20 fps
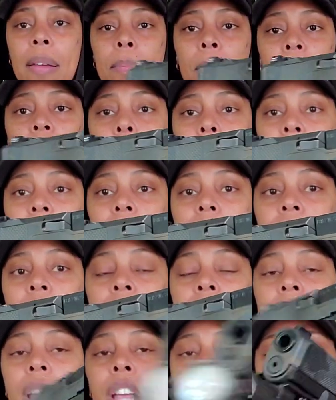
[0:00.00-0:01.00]
millimeter.
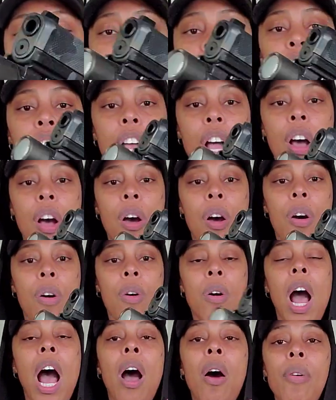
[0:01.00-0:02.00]

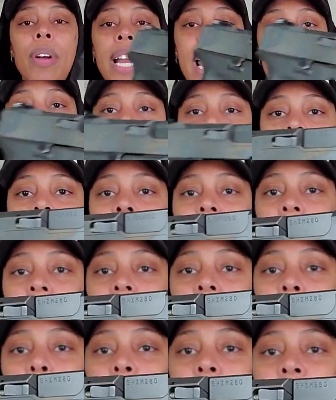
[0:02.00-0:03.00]
So, oh, and it has the
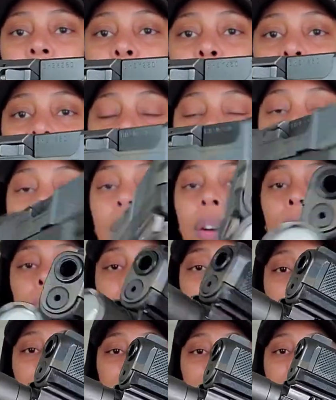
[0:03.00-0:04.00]
uh, PL Pro
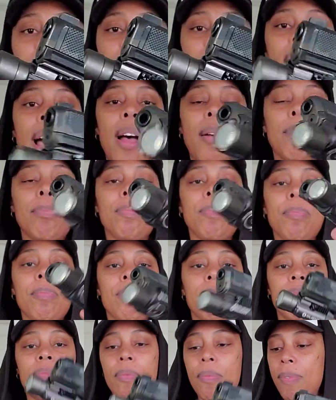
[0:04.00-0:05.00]
um,
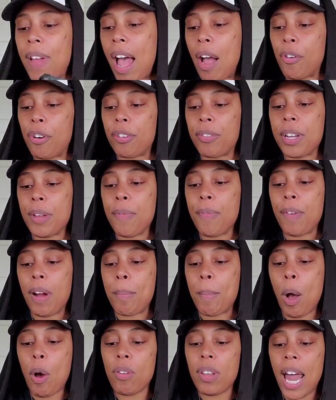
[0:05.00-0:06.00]
Valkyrie
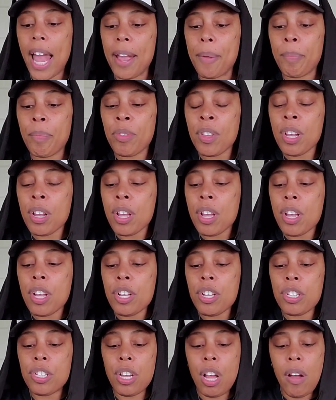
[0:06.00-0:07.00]
from Olight.
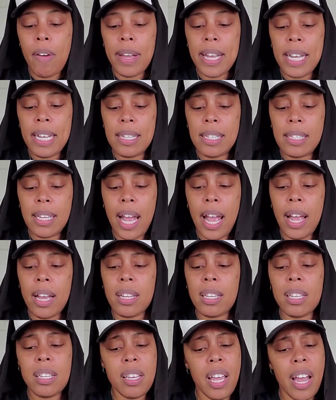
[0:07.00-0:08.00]
So he
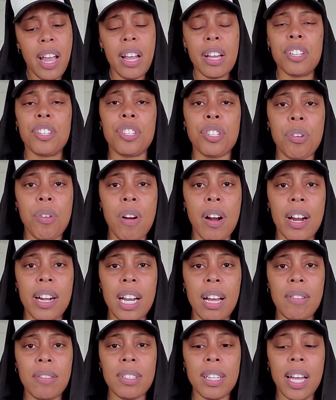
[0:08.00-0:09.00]
said, yeah, sure. And
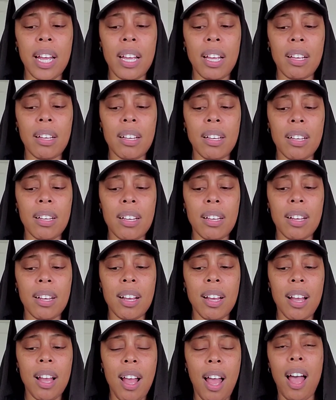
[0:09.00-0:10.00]
I was like,
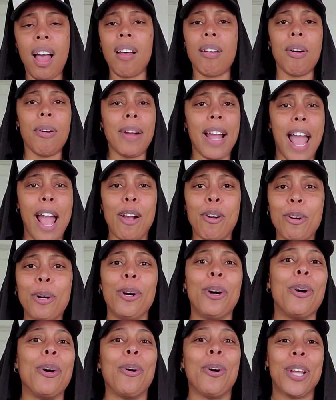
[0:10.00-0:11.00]
oh, okay, cool,